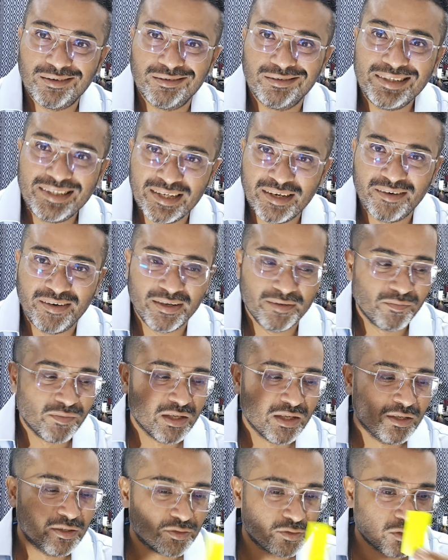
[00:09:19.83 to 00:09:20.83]
daring.
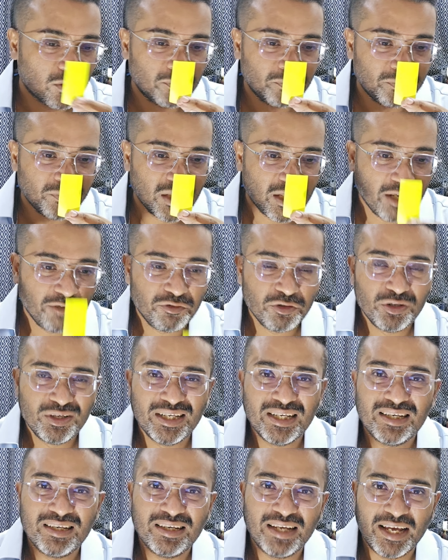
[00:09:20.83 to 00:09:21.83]
So if you
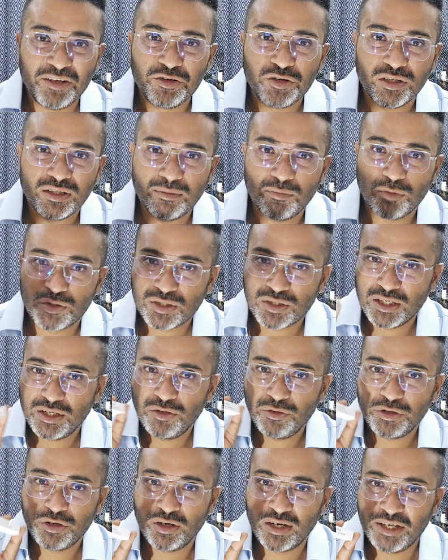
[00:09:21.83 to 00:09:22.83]
did enjoy the
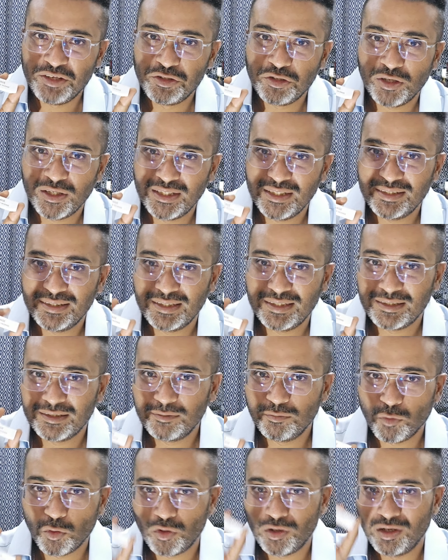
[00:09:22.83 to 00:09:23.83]
Moschino, you're going to enjoy this. This is
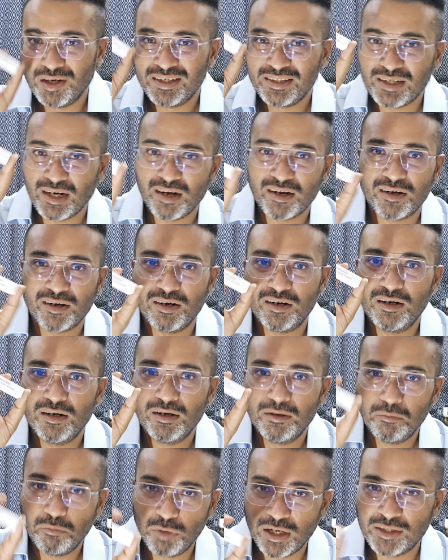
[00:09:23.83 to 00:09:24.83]
more darker
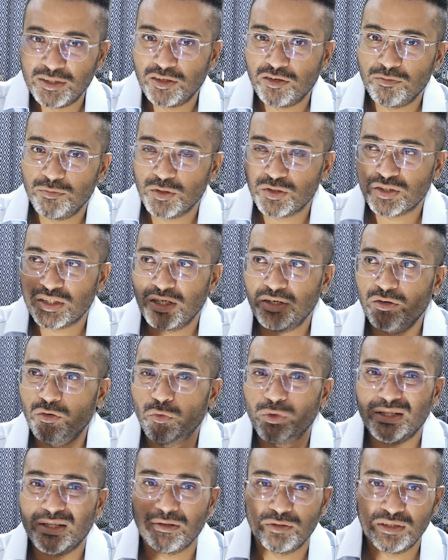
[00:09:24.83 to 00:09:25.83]
brother of Moschino
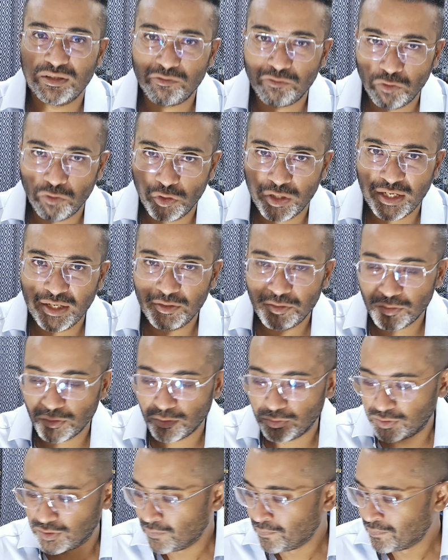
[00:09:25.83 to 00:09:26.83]
without the fruity
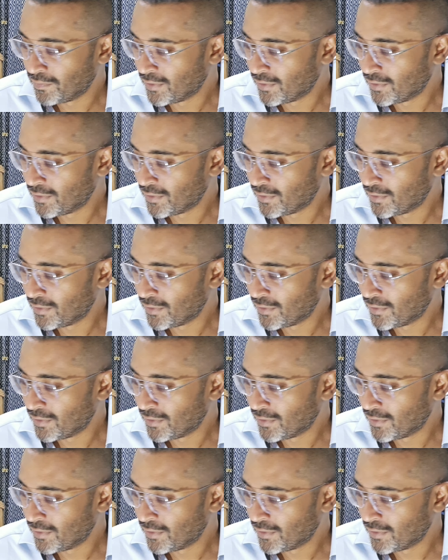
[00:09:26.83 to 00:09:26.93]
tones.